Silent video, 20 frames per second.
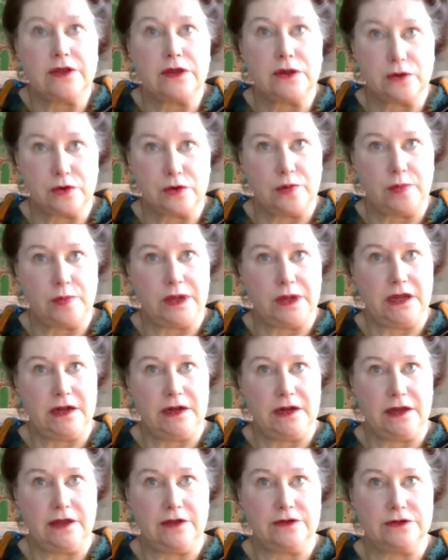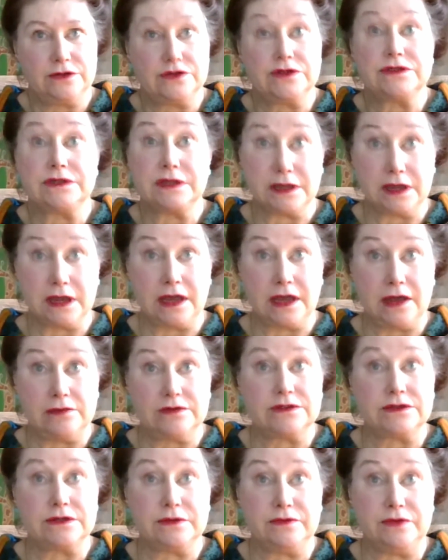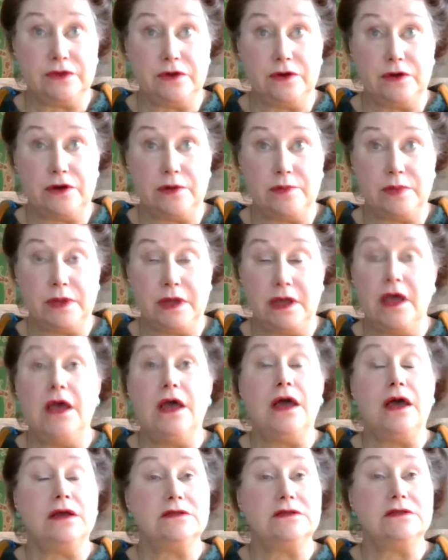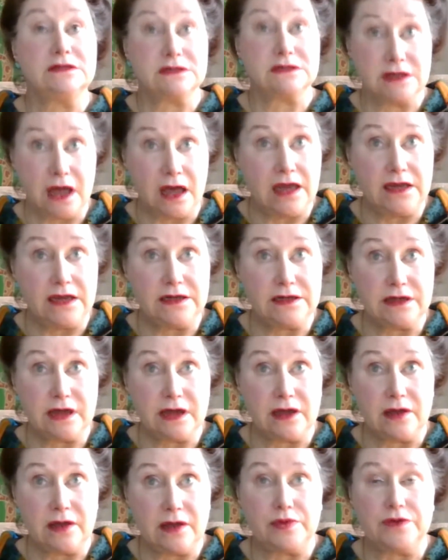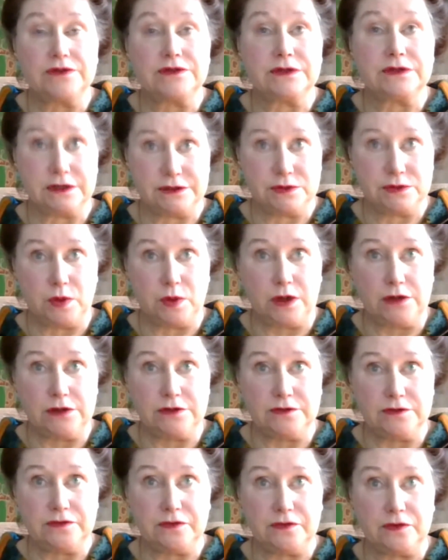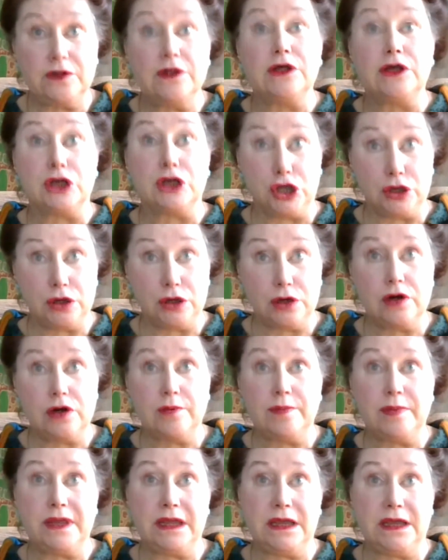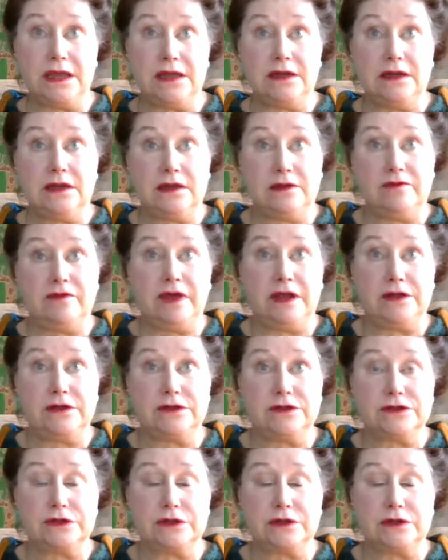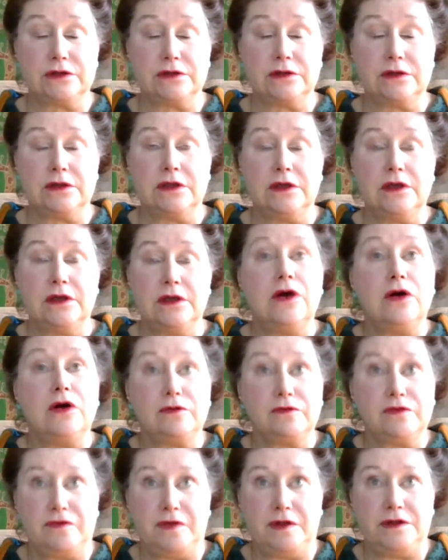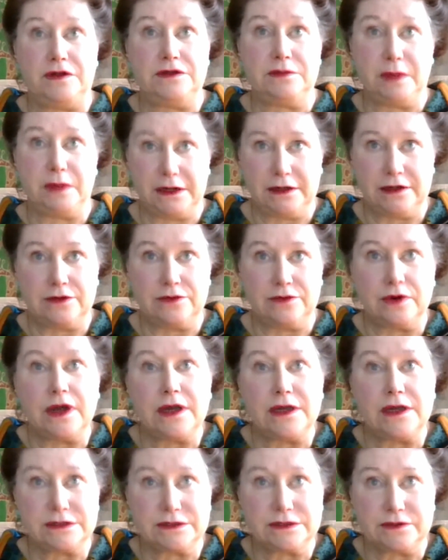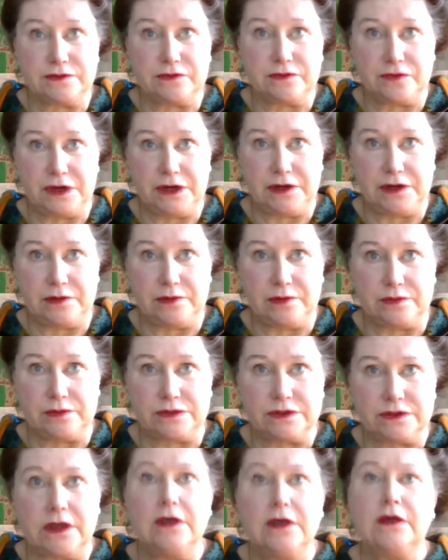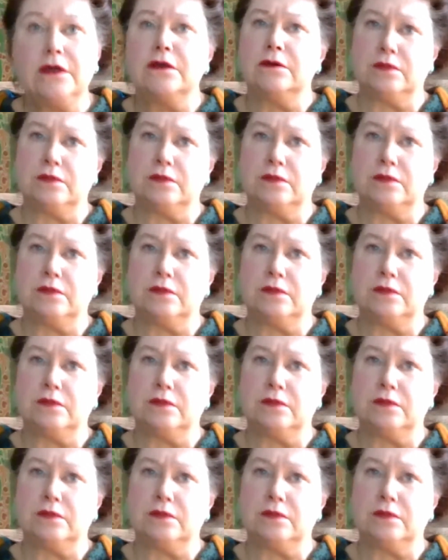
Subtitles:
other European countries in the Council of Europe, had signed up to this wonderful European Convention on Fundamental Rights and Freedoms,